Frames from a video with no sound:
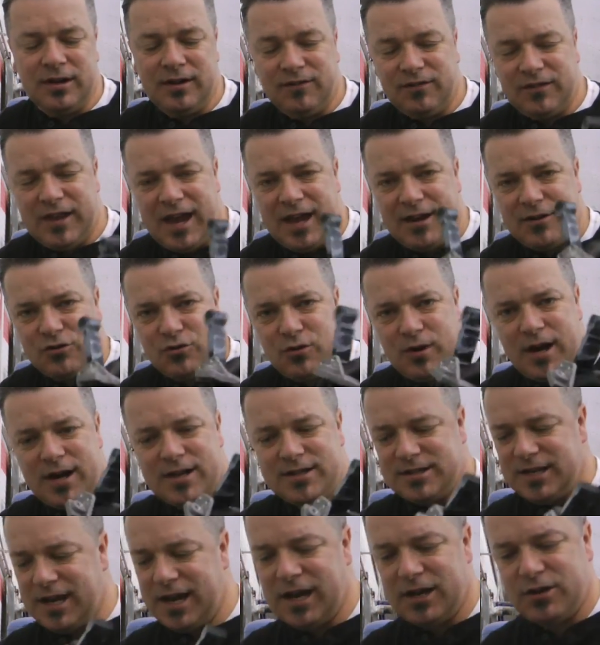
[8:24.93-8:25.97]
if that
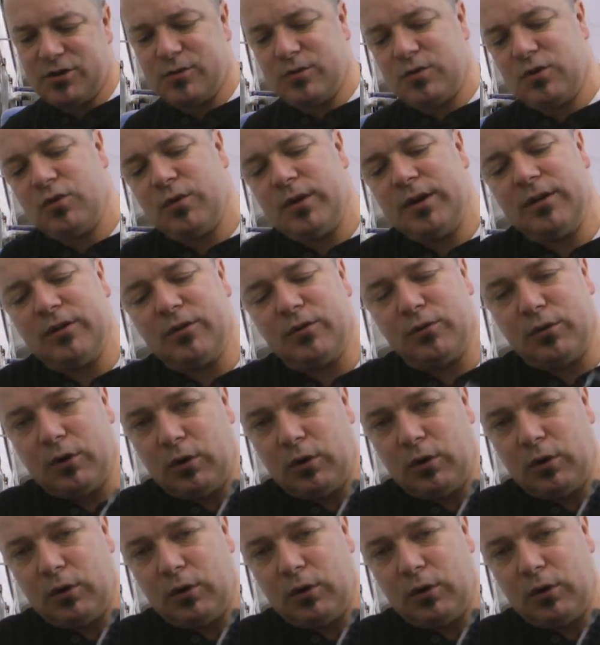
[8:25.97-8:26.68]
transaction between the